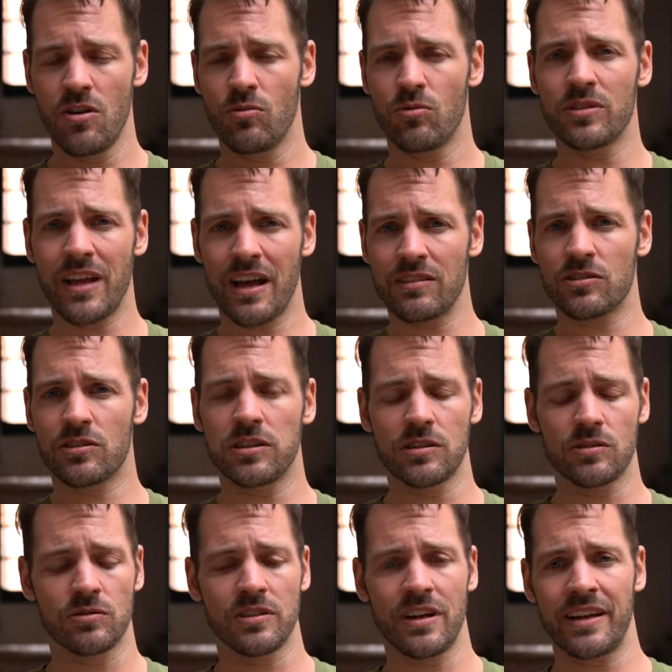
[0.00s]
without
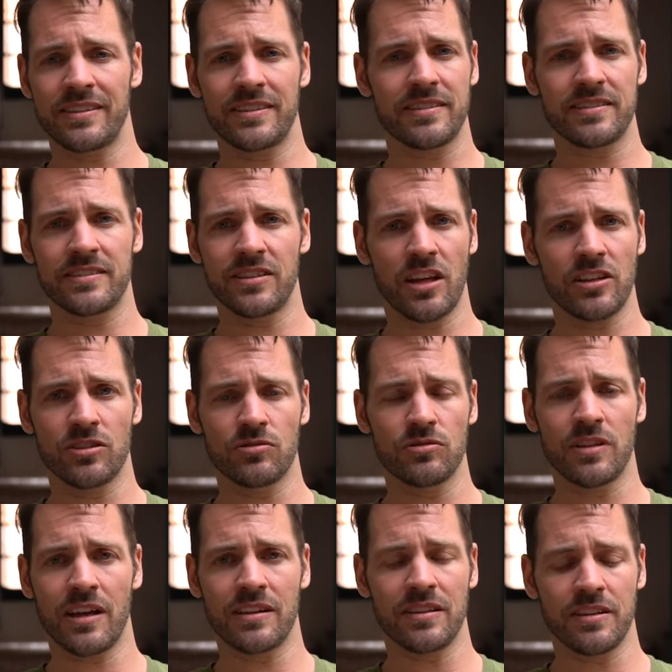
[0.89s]
clue. That's not a
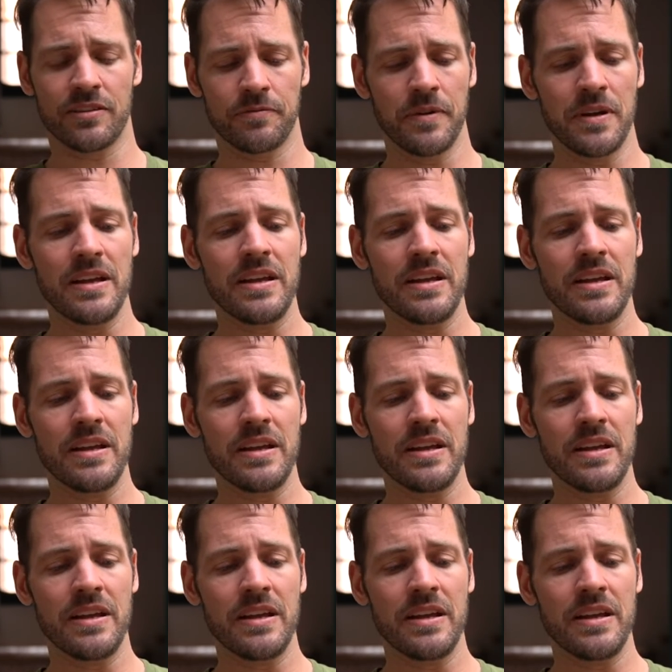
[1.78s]
good idea.